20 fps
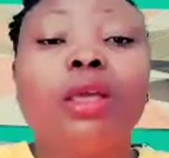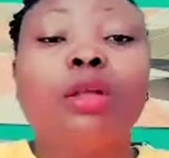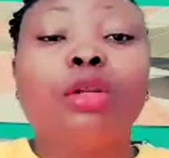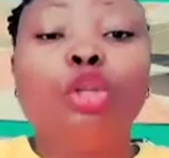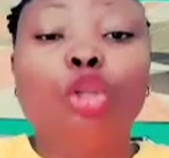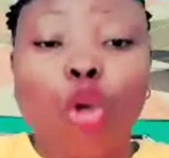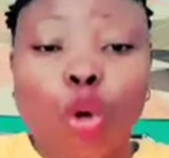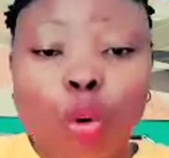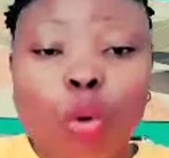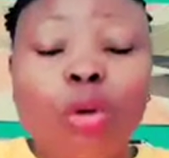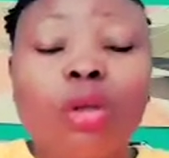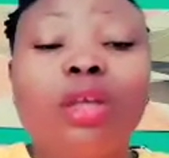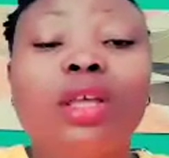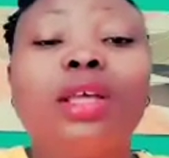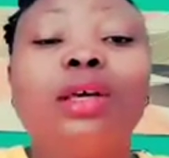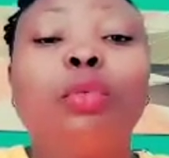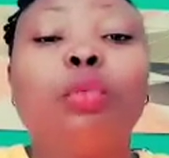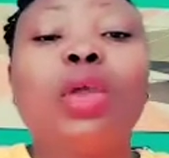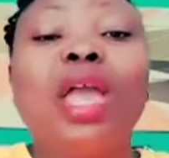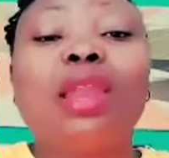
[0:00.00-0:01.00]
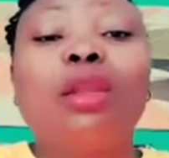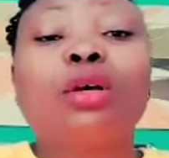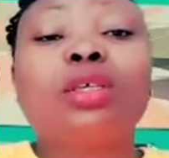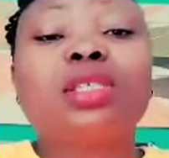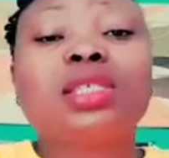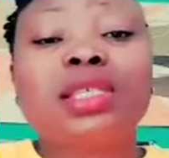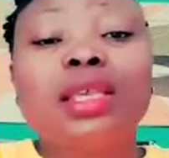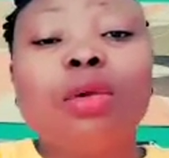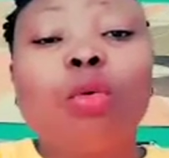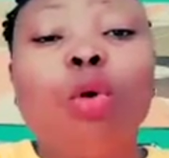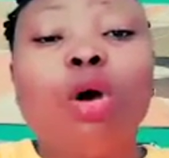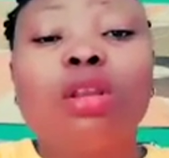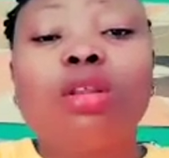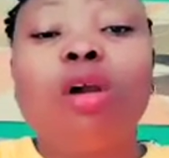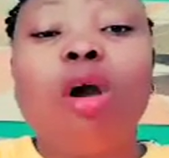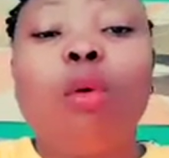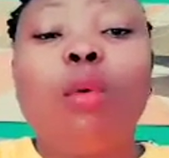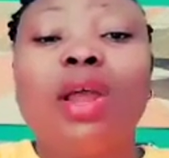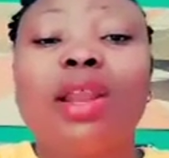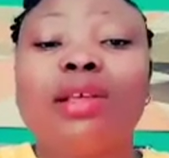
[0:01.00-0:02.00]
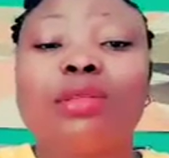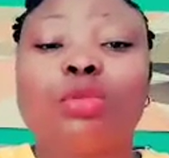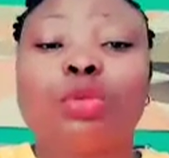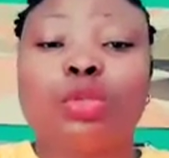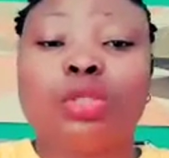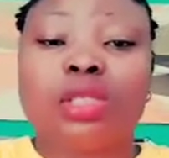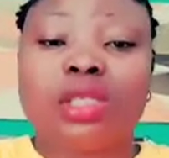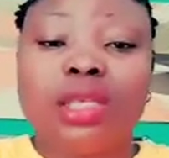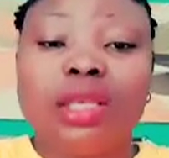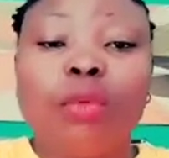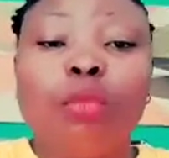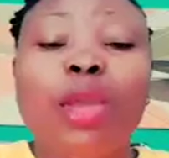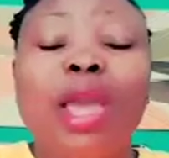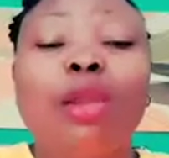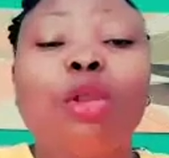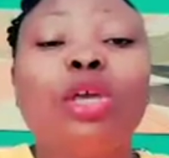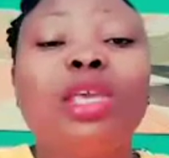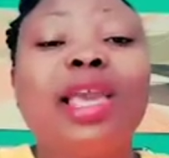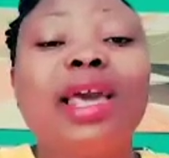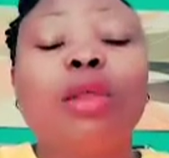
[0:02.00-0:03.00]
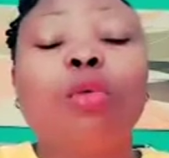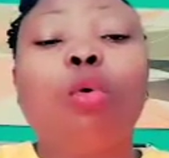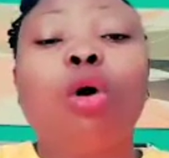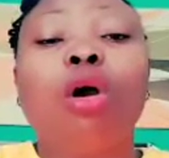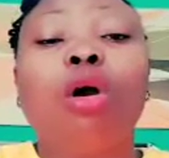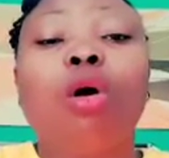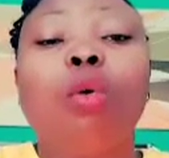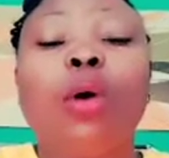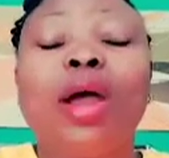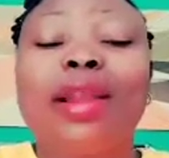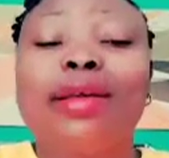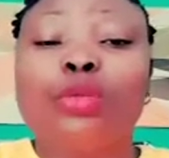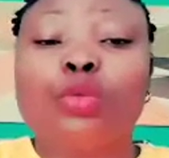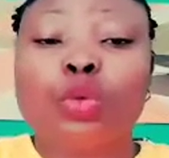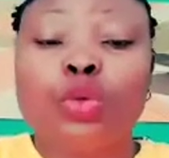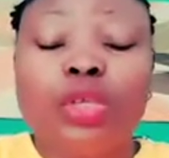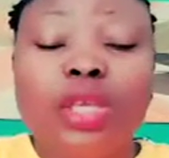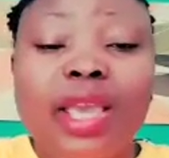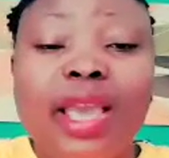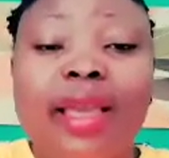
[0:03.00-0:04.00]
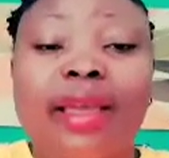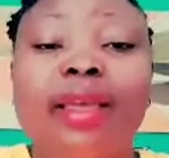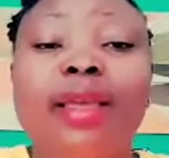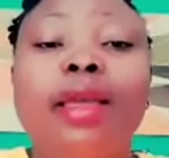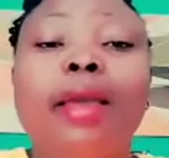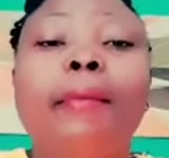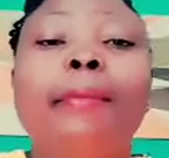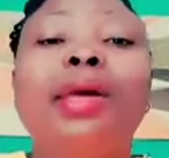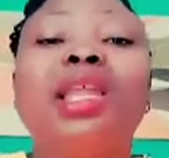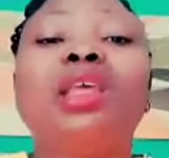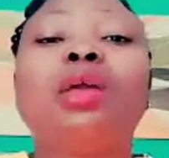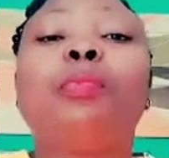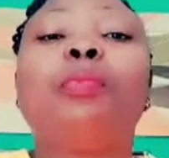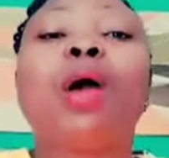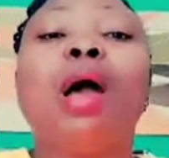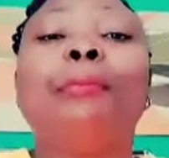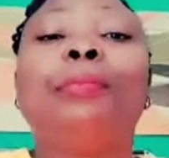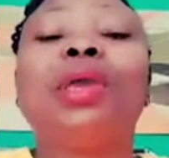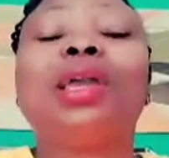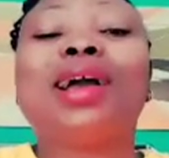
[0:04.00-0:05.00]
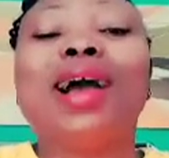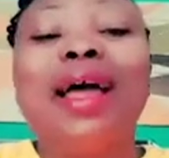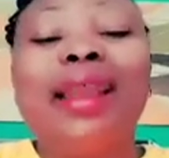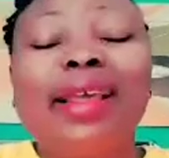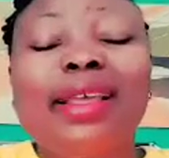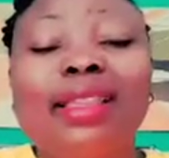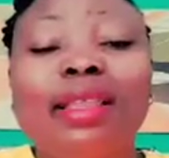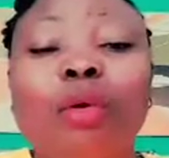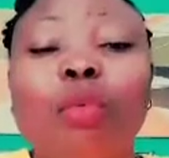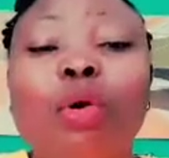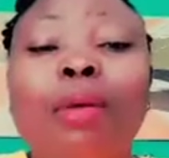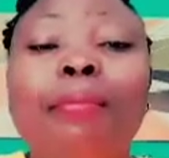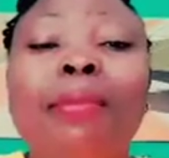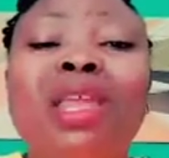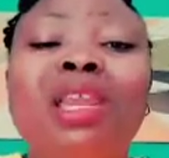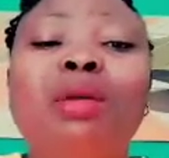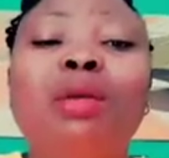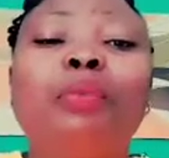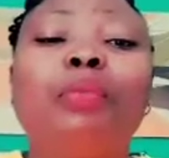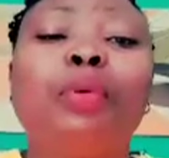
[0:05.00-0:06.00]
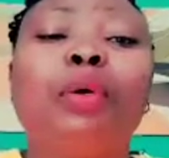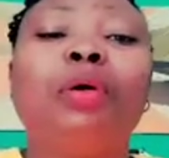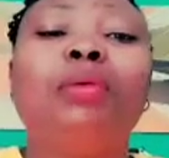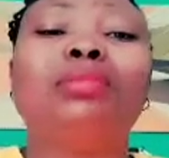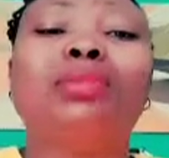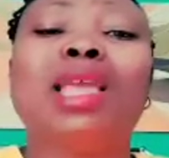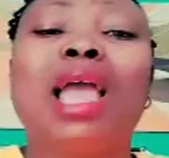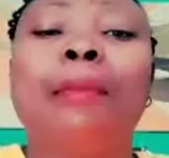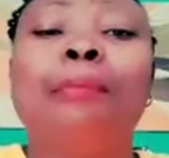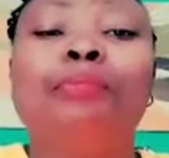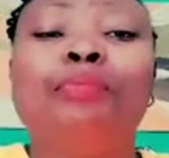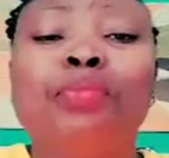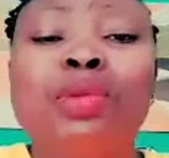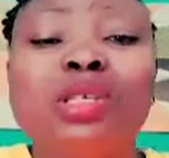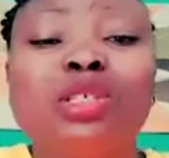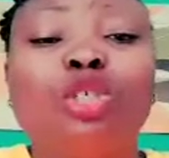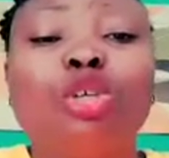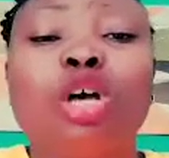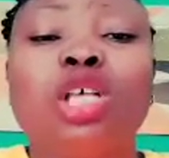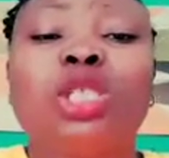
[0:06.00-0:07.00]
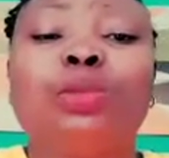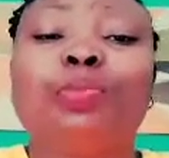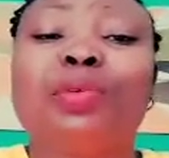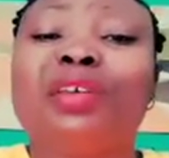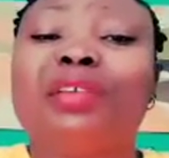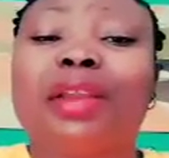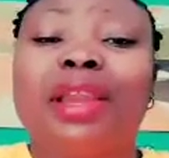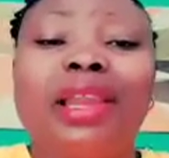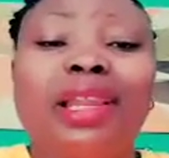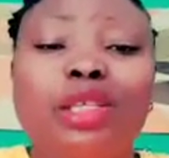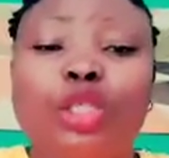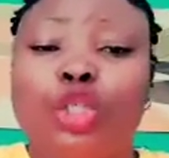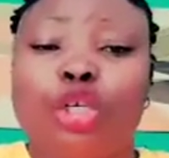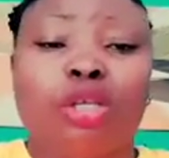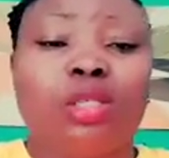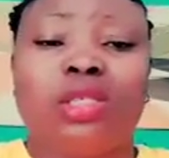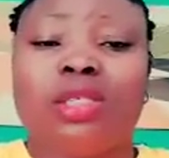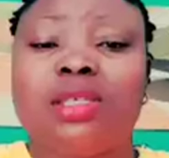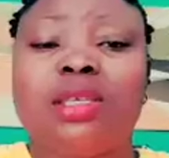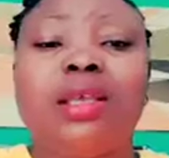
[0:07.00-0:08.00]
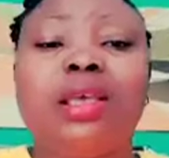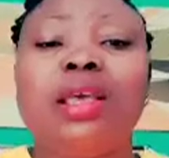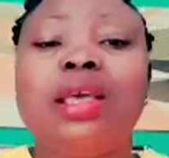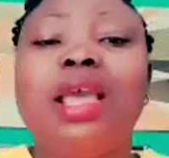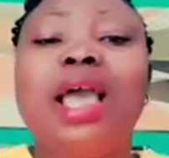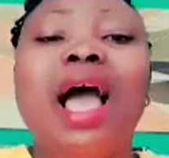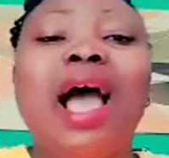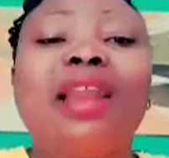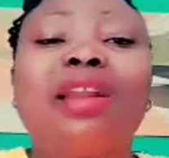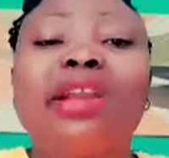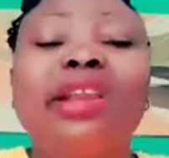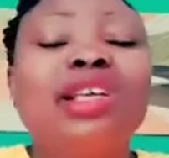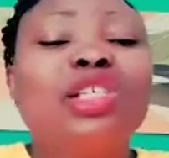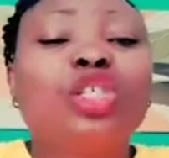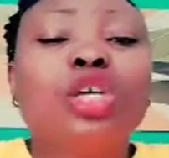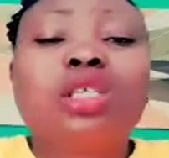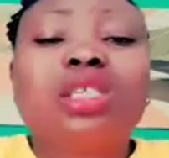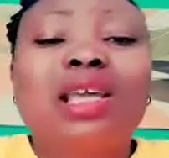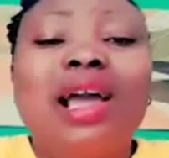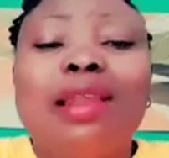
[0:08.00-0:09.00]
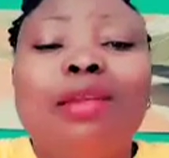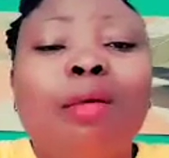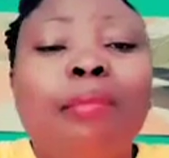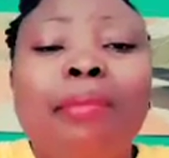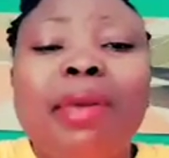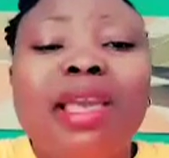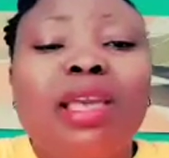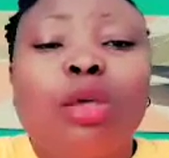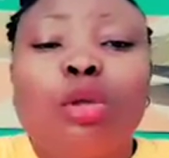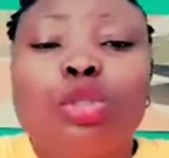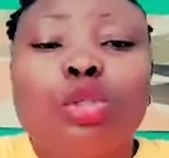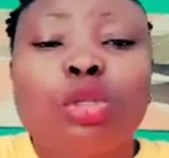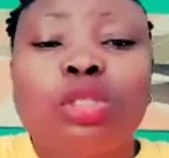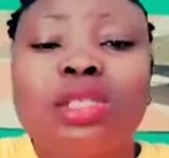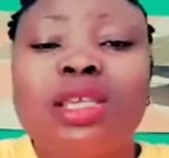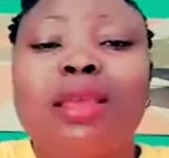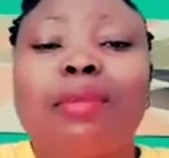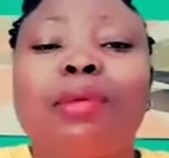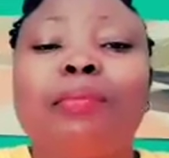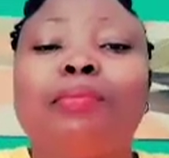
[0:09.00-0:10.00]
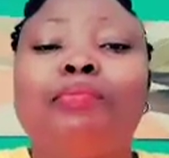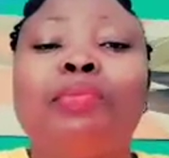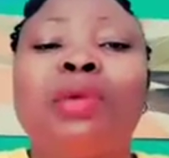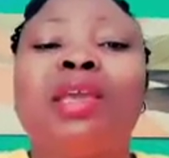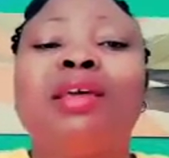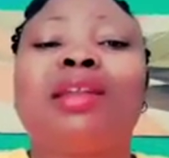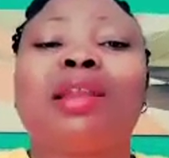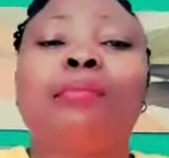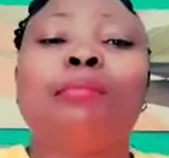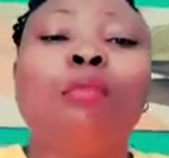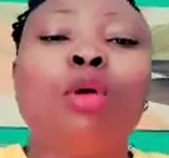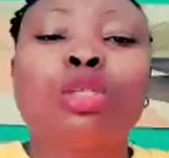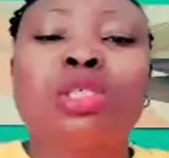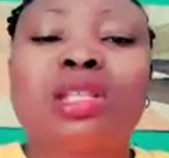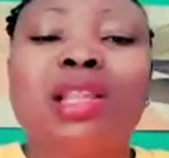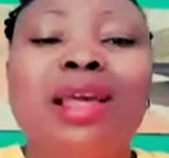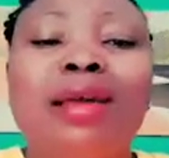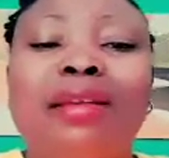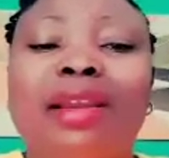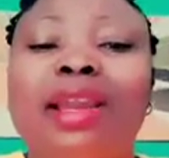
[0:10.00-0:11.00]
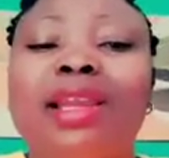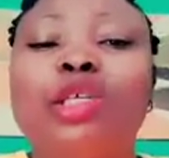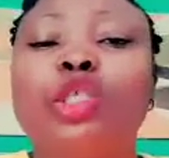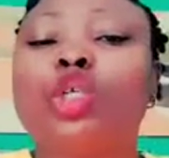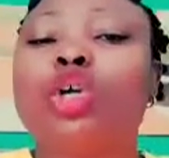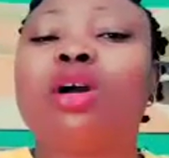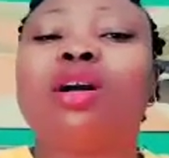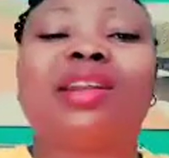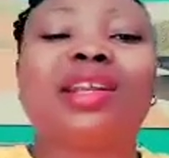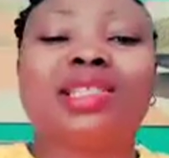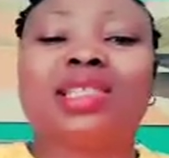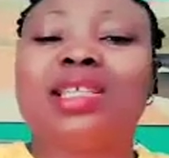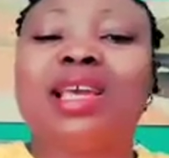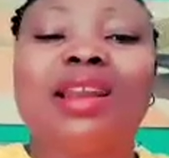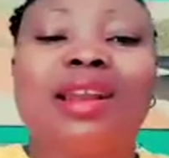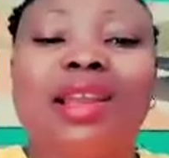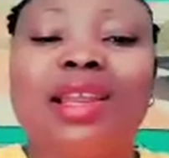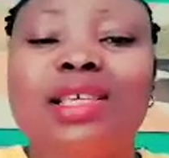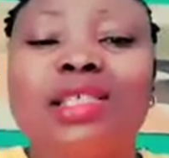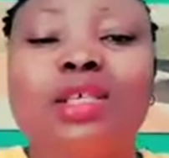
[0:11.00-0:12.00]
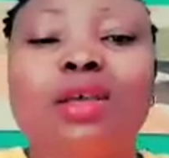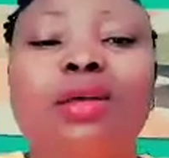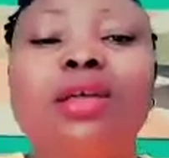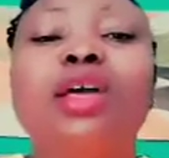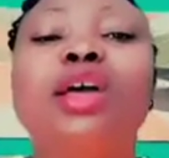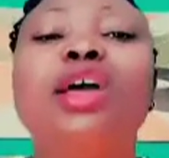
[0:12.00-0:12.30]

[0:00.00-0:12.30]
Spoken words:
No, we are not seeing what God wanted to see. We are not hearing what God wanted to hear. Many people are being carried away. Many people, they are just being religious. And religious cannot make you to think. Be a Muslim religion, Christian religion,